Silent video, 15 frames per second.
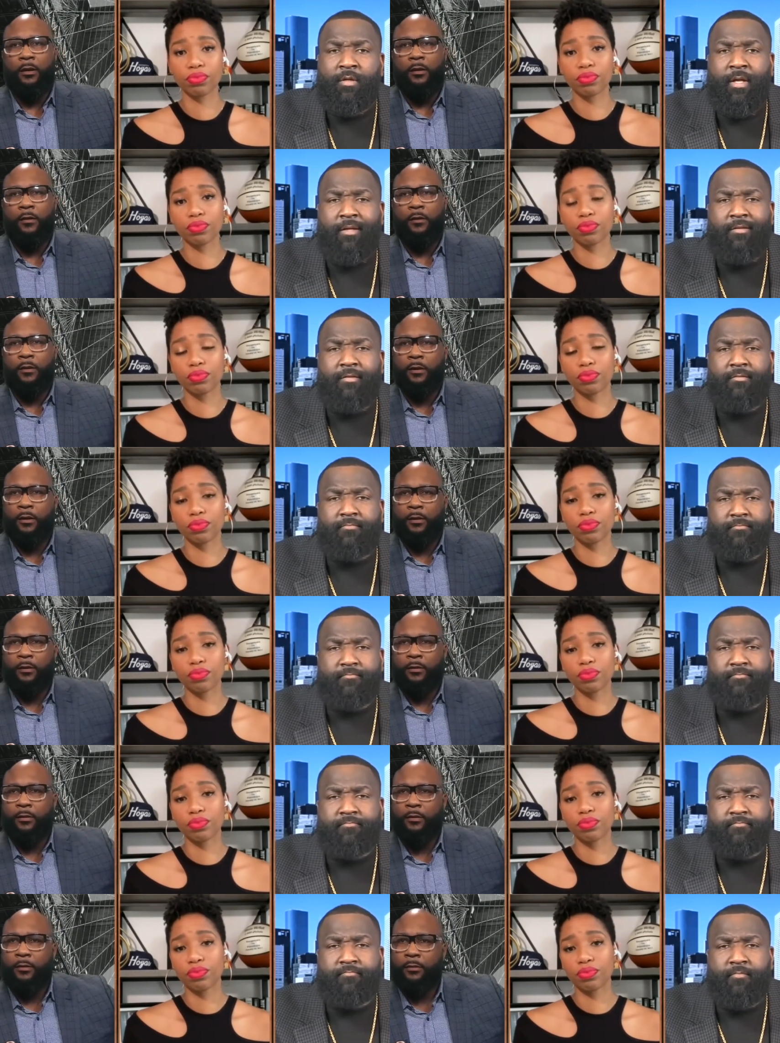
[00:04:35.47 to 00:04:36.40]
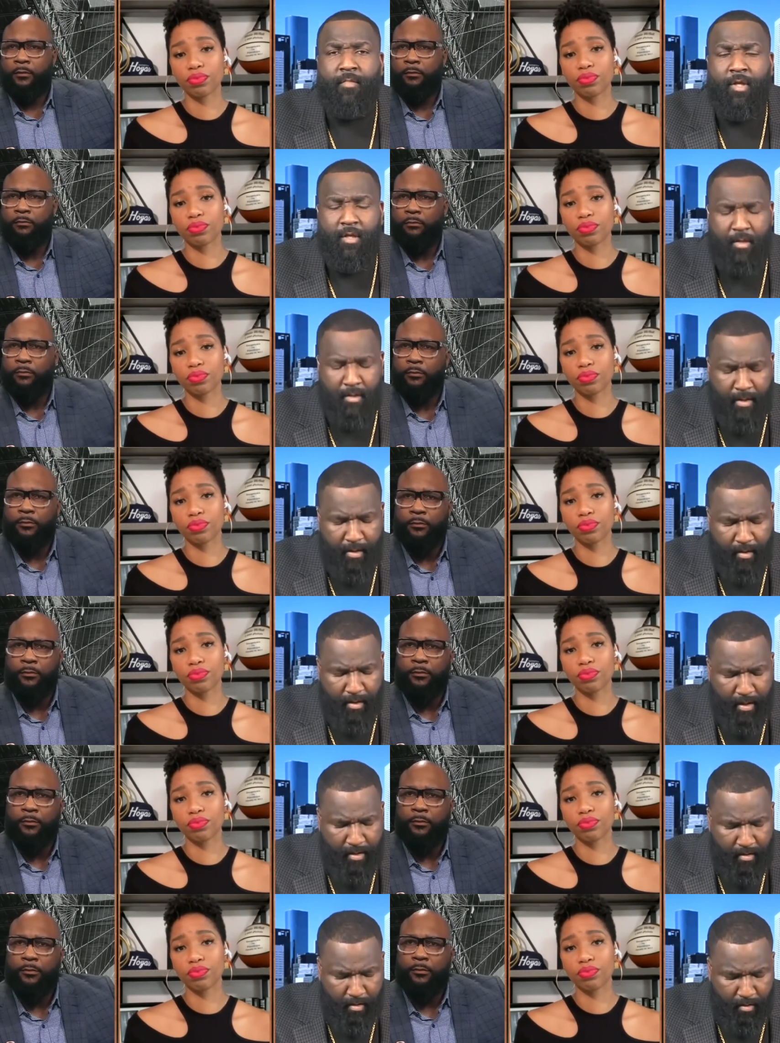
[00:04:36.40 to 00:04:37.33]
Speaker 1: I see your face.
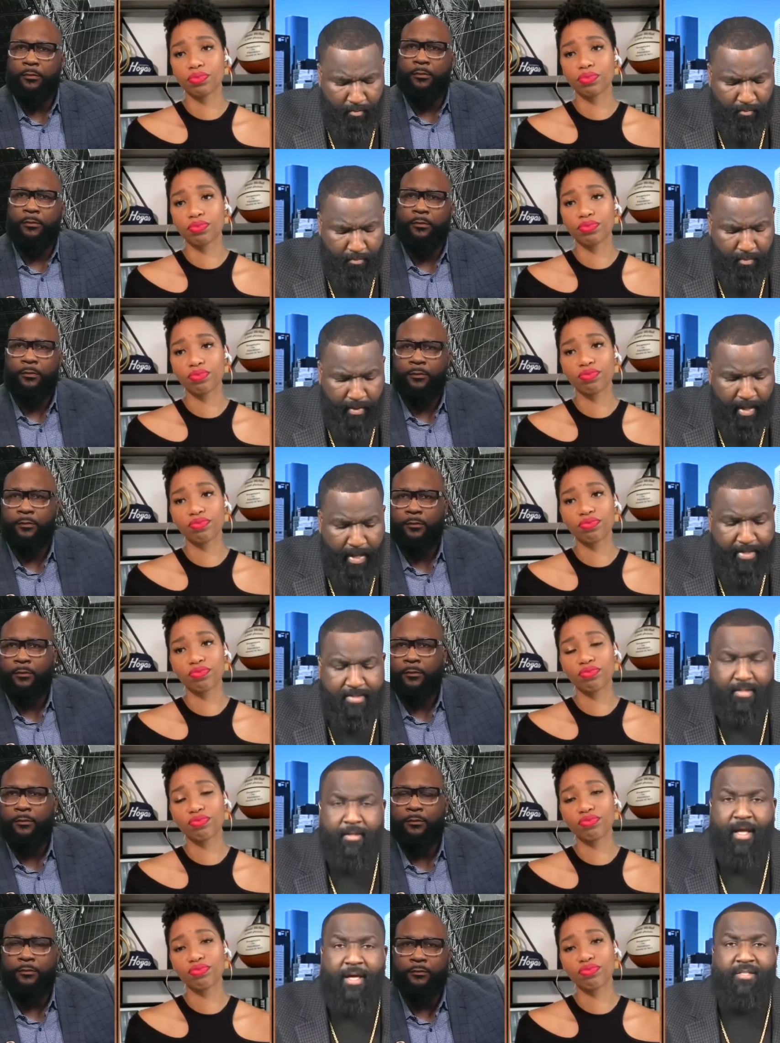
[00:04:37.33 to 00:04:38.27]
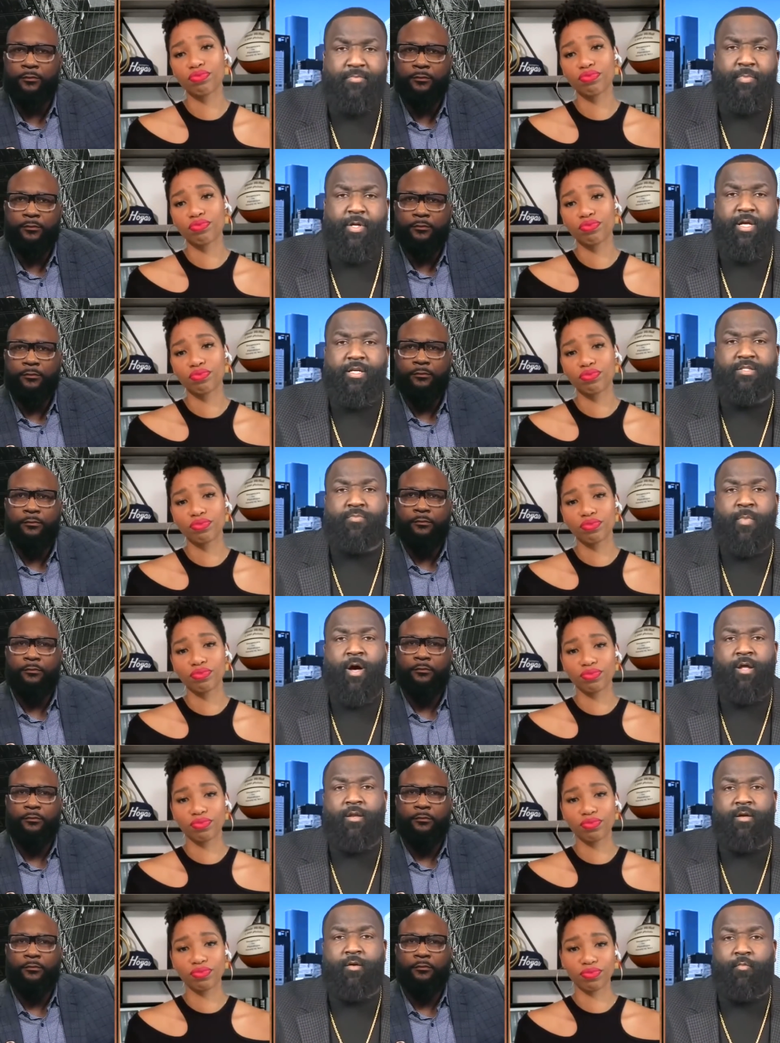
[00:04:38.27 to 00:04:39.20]
It, yes, yes, because
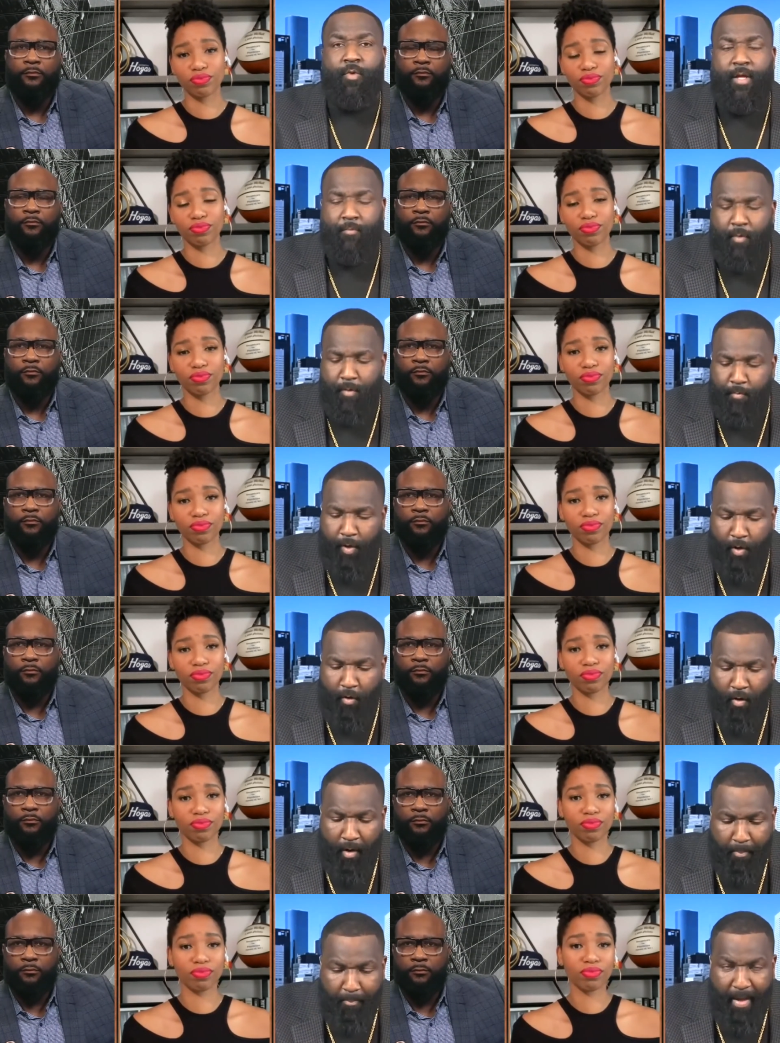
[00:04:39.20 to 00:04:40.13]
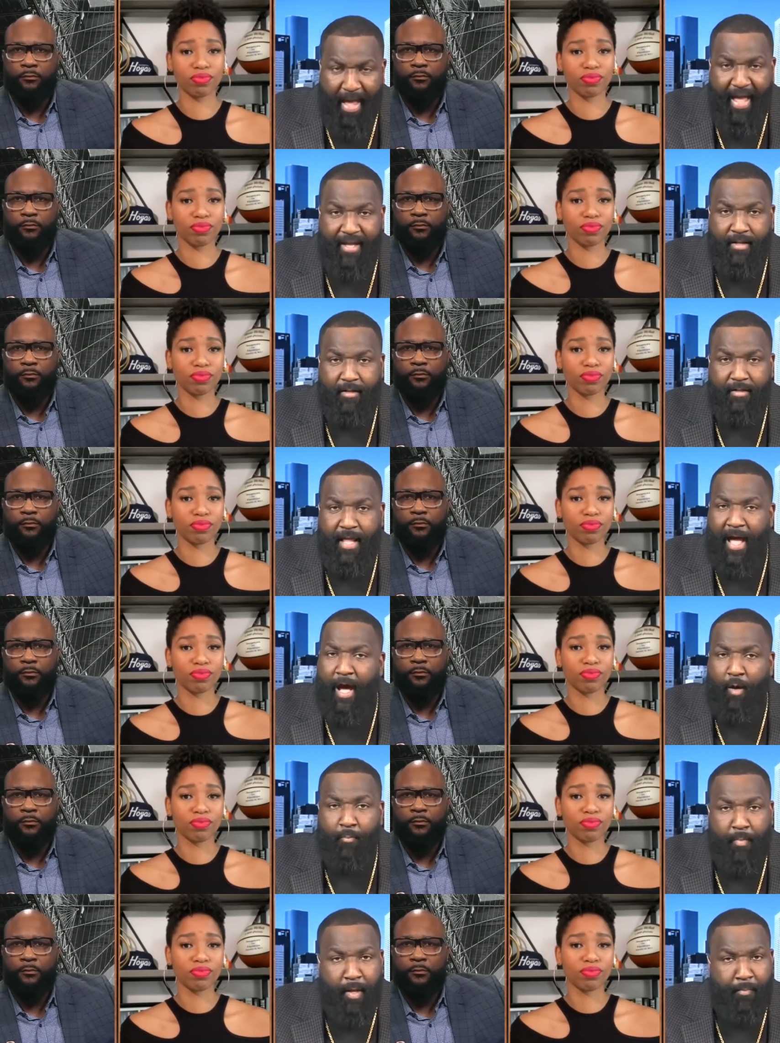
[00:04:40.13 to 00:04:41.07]
Monica, we, we are going back
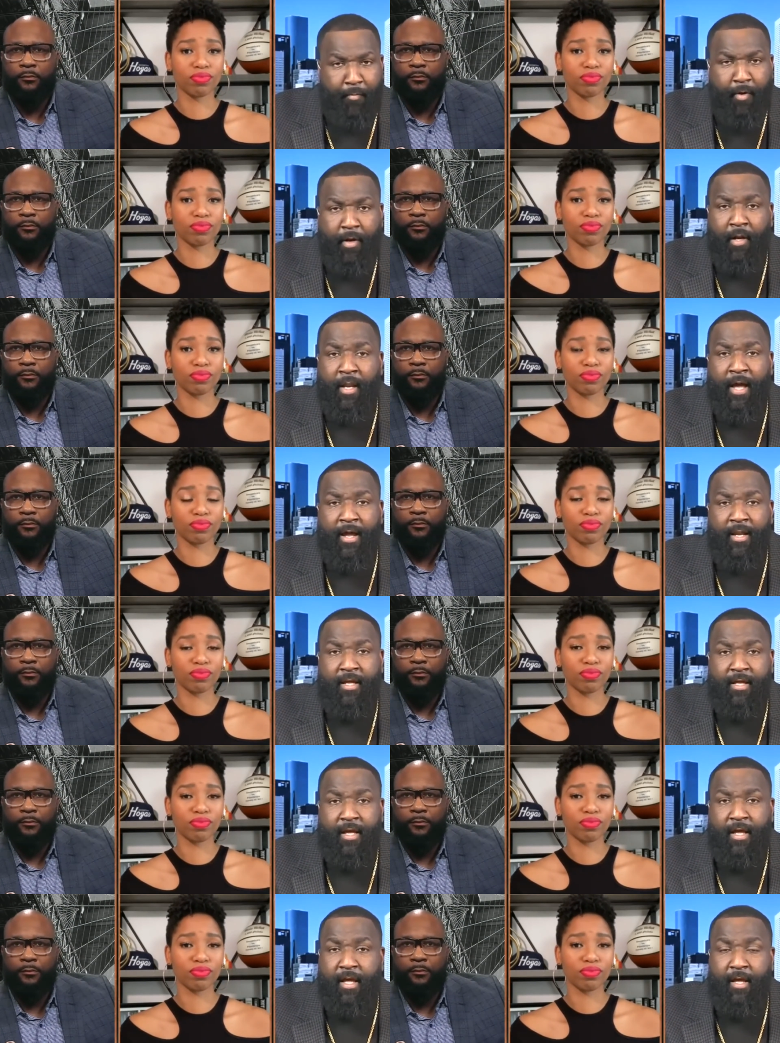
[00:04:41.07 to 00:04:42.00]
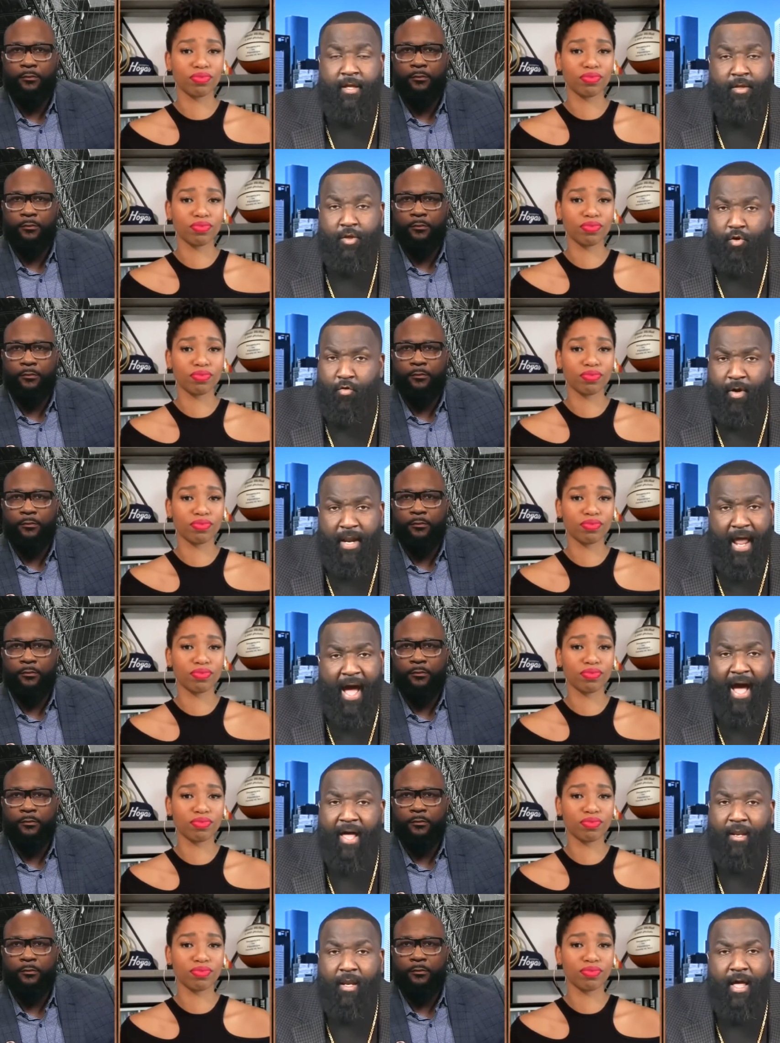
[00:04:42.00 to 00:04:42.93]
down memory lane again. You and
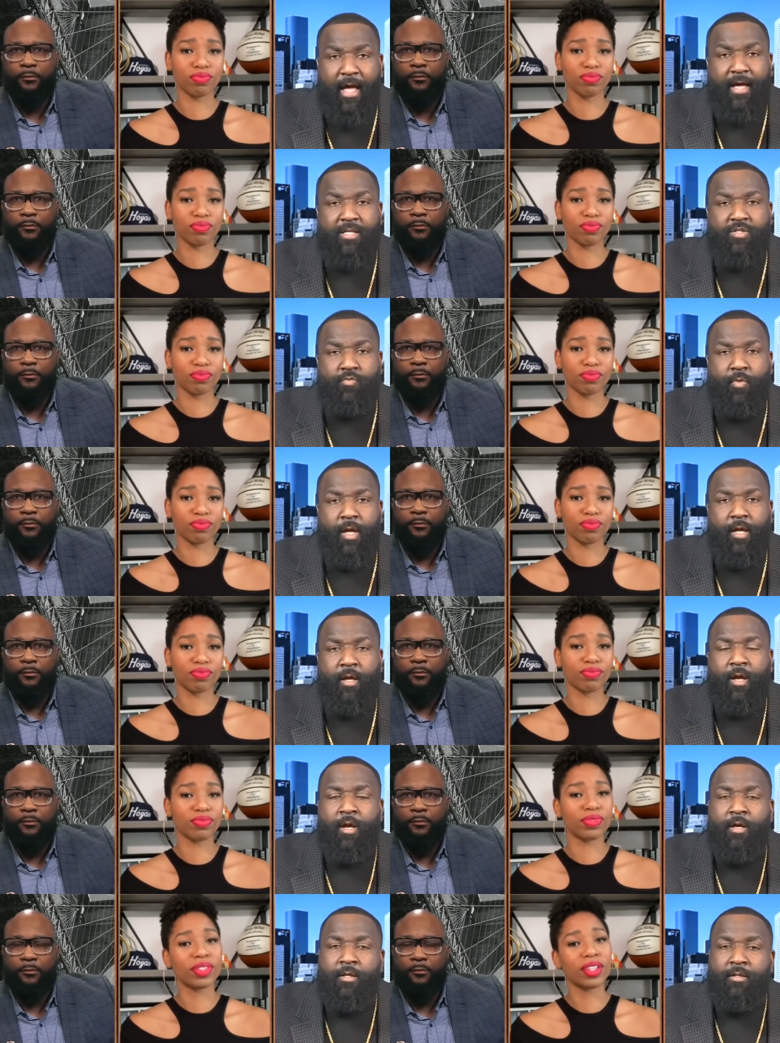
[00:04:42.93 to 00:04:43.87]
I last week